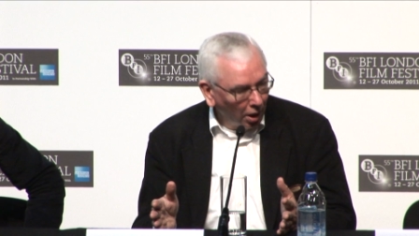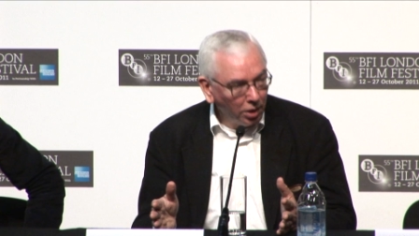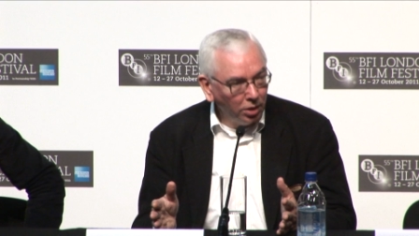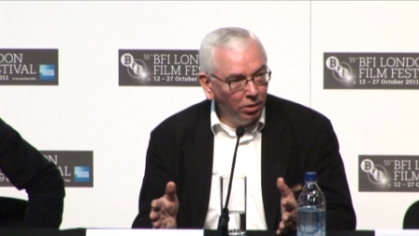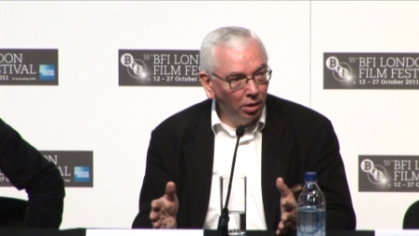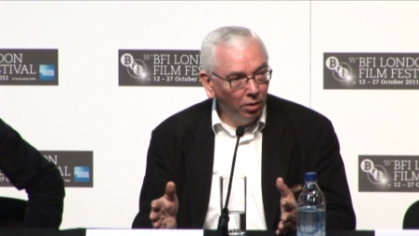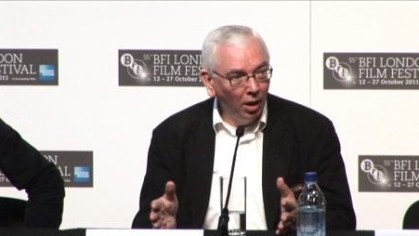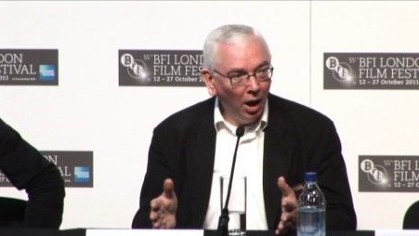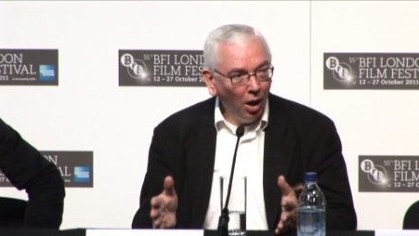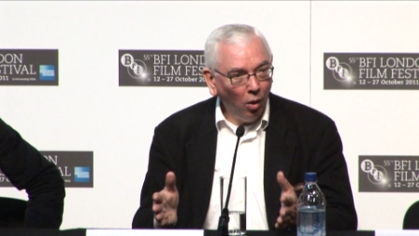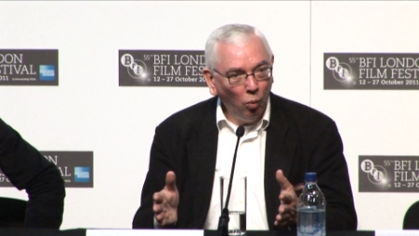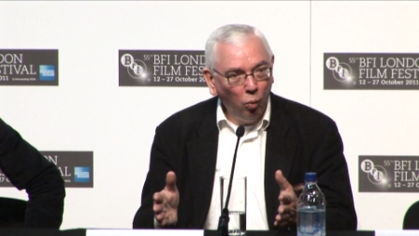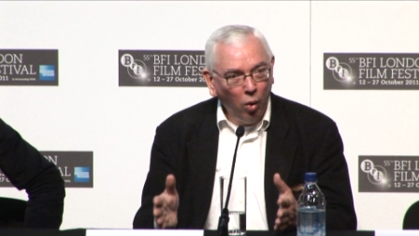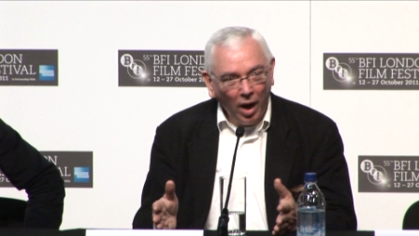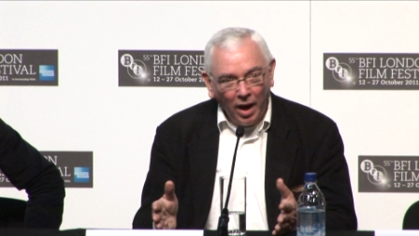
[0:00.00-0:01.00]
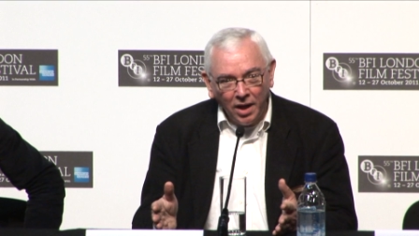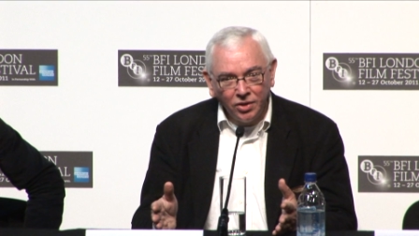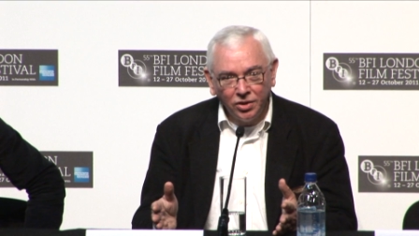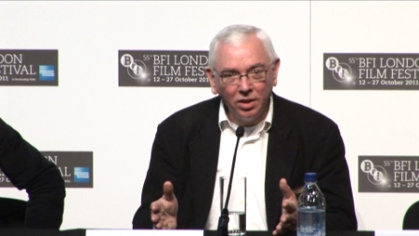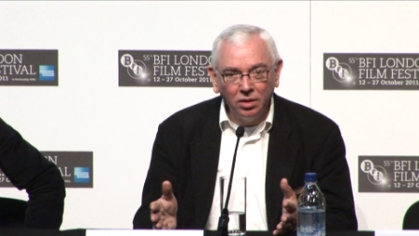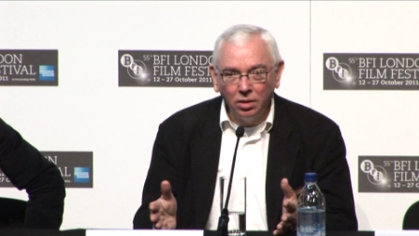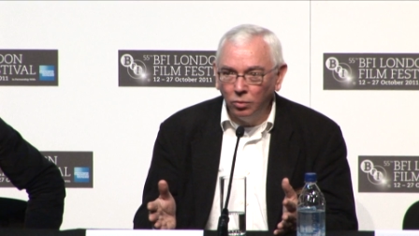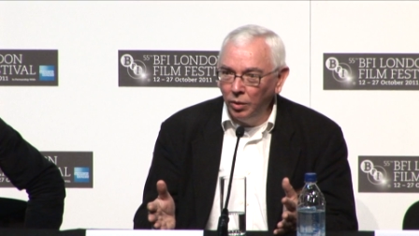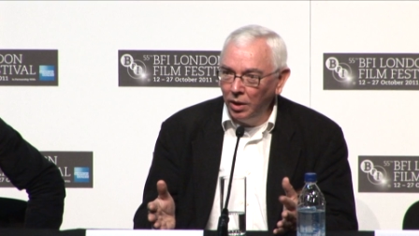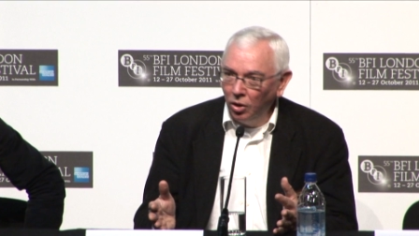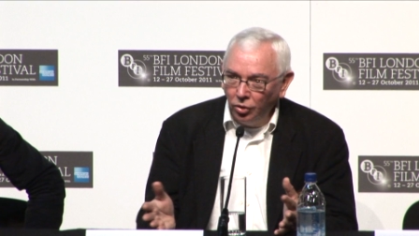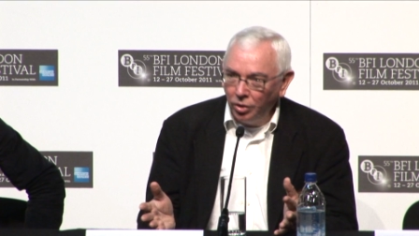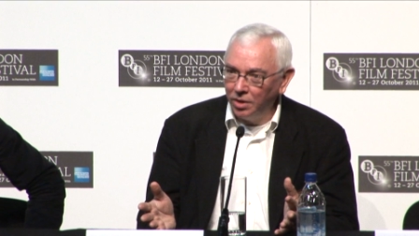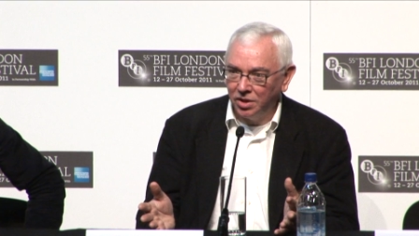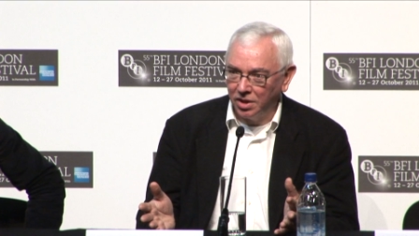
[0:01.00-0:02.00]
You know, why is it that we
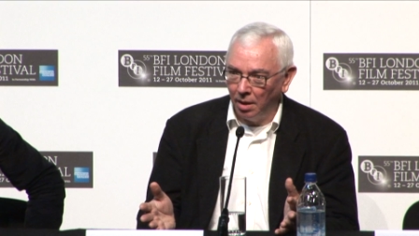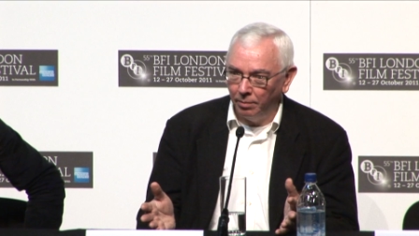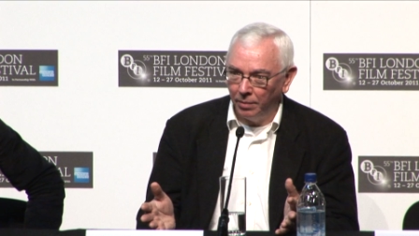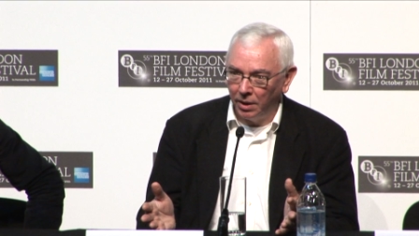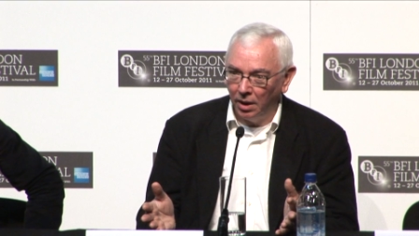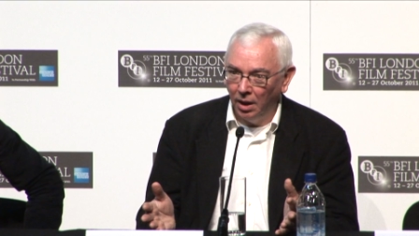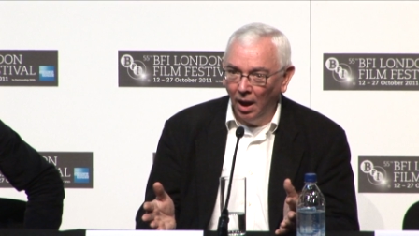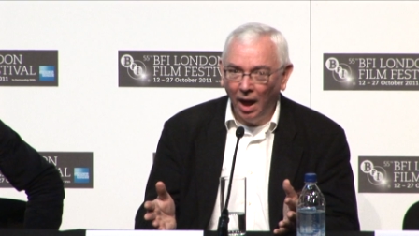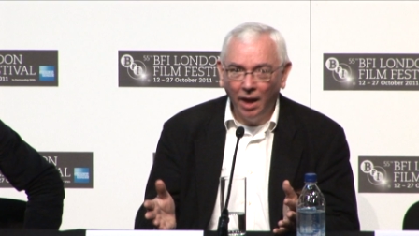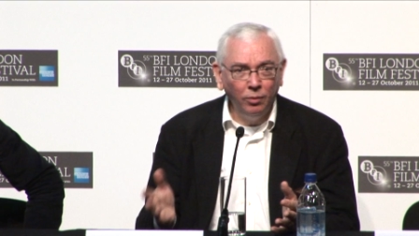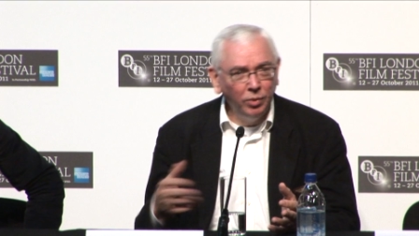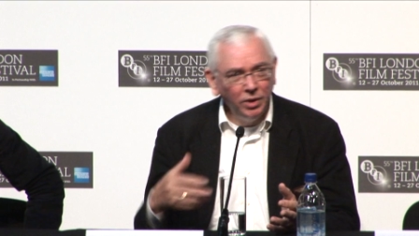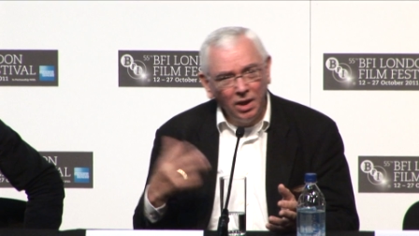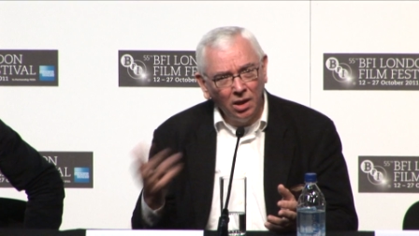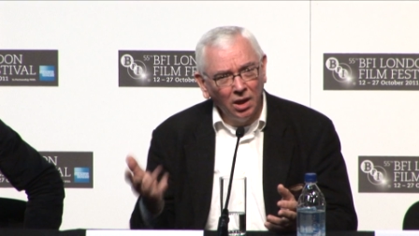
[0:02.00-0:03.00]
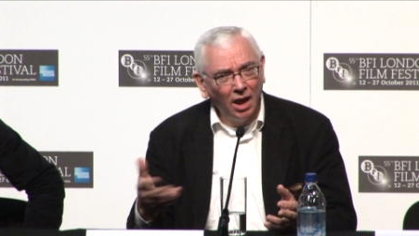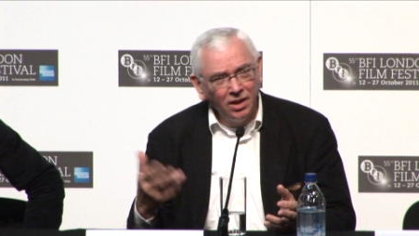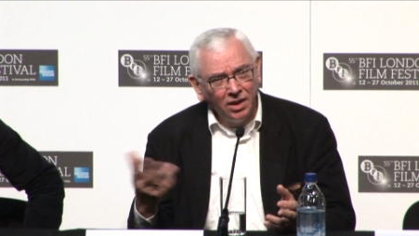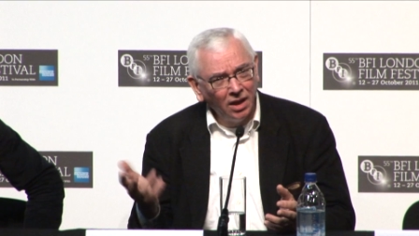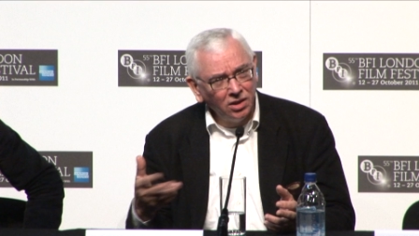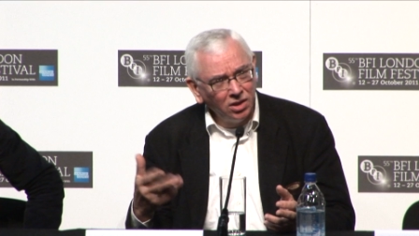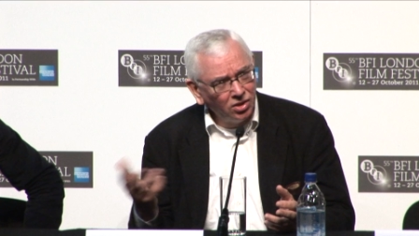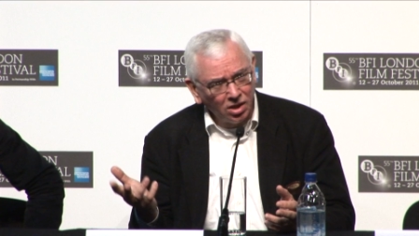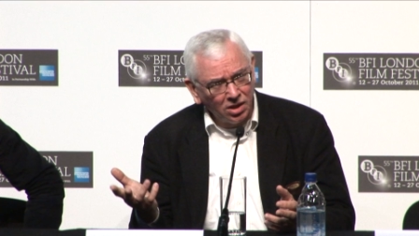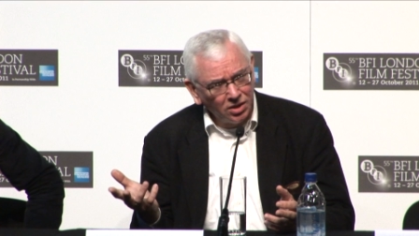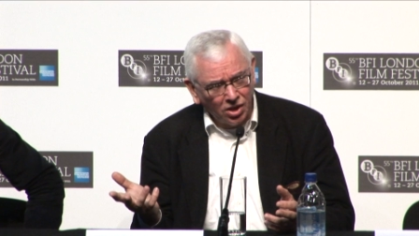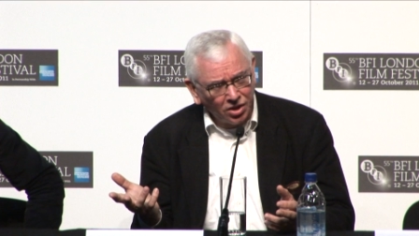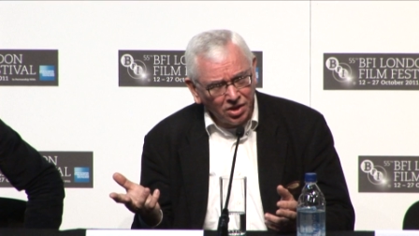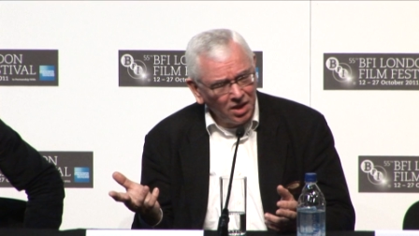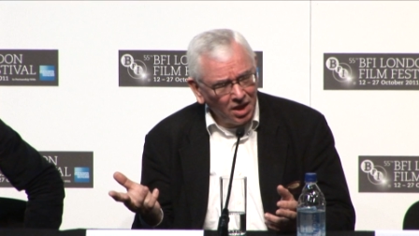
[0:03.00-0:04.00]
look at somebody, and that
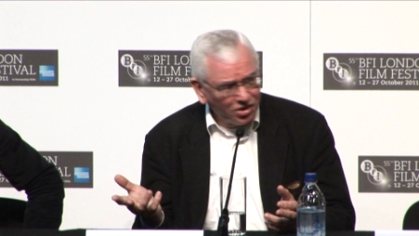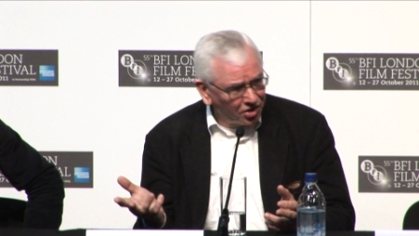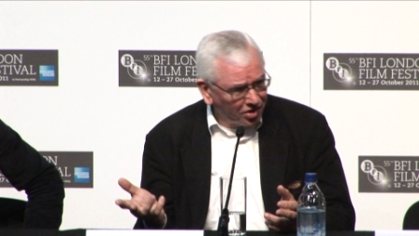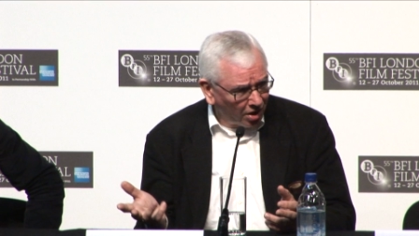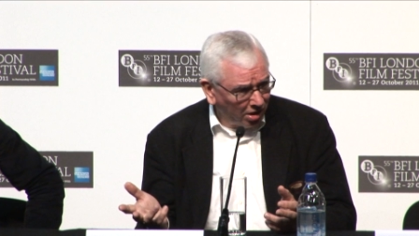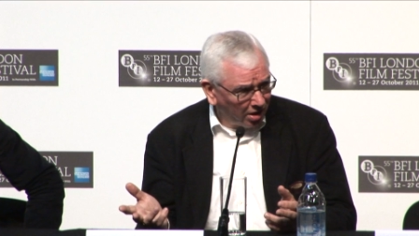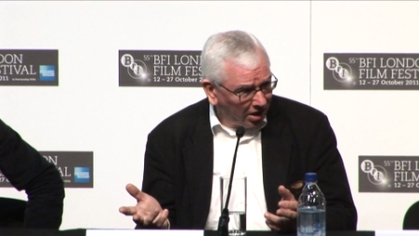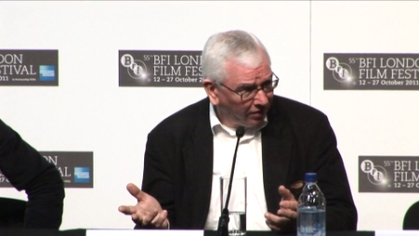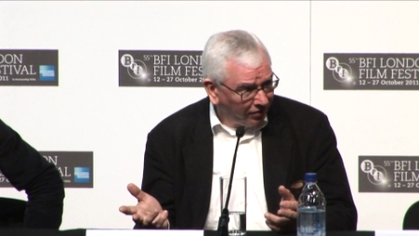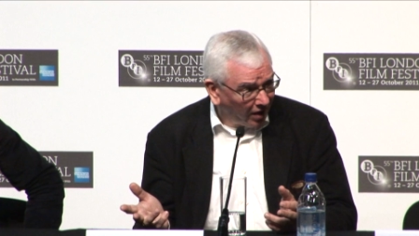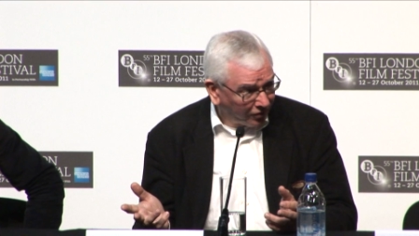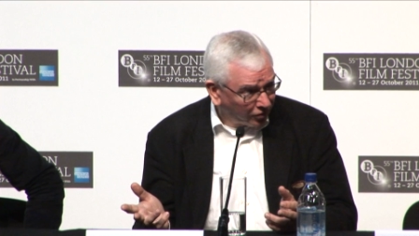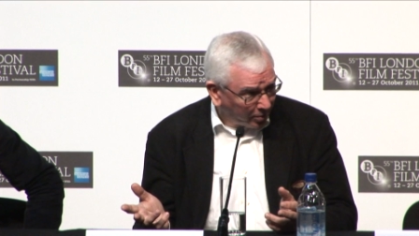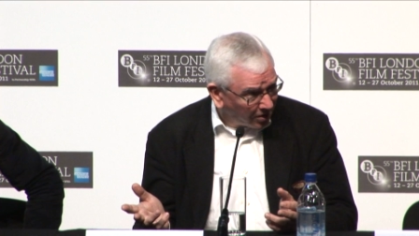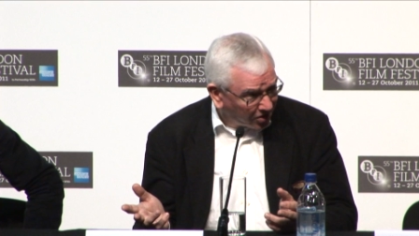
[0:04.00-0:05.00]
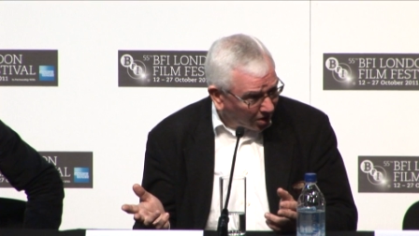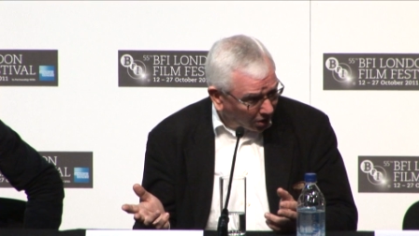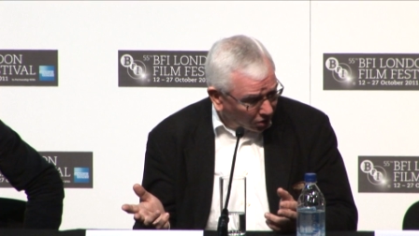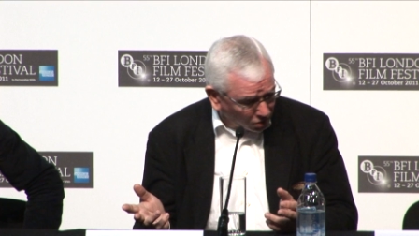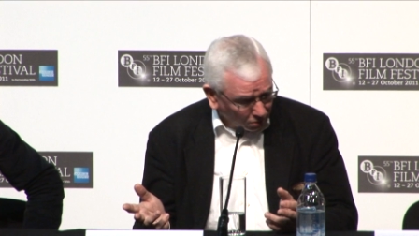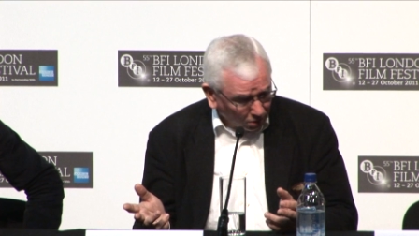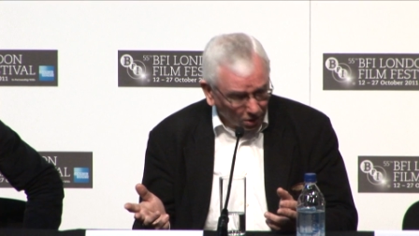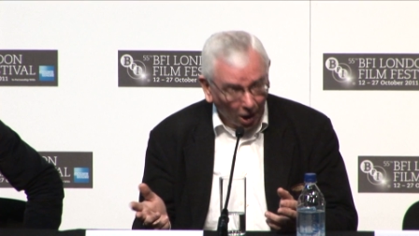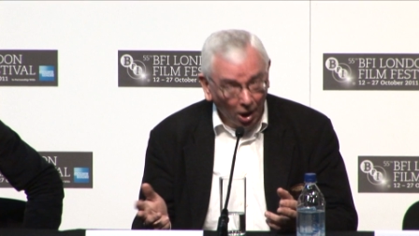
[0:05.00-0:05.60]
doesn't necessarily even have to be sexual.